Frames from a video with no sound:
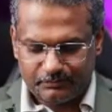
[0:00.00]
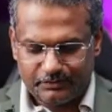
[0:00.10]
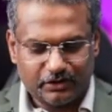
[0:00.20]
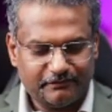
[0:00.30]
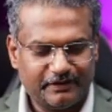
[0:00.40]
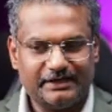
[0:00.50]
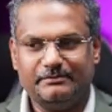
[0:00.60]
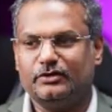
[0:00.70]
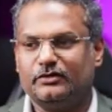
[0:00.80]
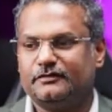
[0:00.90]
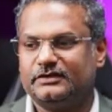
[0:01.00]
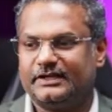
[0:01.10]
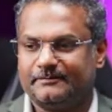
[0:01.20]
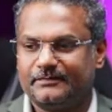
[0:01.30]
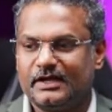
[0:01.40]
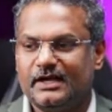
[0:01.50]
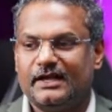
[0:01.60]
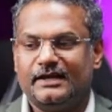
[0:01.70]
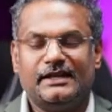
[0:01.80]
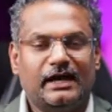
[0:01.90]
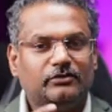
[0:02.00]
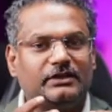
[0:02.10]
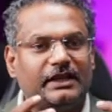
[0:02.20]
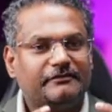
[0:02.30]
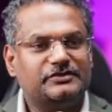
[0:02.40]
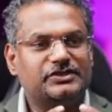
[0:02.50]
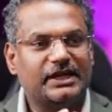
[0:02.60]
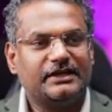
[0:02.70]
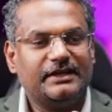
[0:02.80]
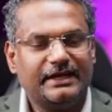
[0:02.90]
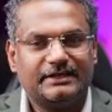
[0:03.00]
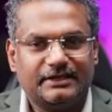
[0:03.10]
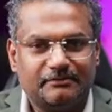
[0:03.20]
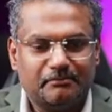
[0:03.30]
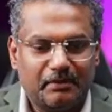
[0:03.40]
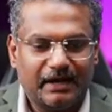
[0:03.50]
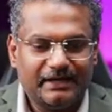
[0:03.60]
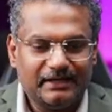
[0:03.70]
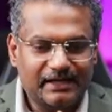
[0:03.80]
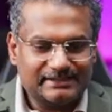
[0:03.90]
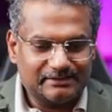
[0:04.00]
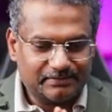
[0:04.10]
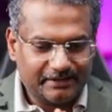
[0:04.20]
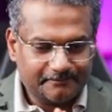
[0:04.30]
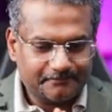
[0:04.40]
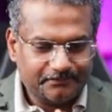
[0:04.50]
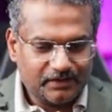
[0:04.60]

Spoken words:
We got a very beautiful thing. Now that I've generated my lesson plan,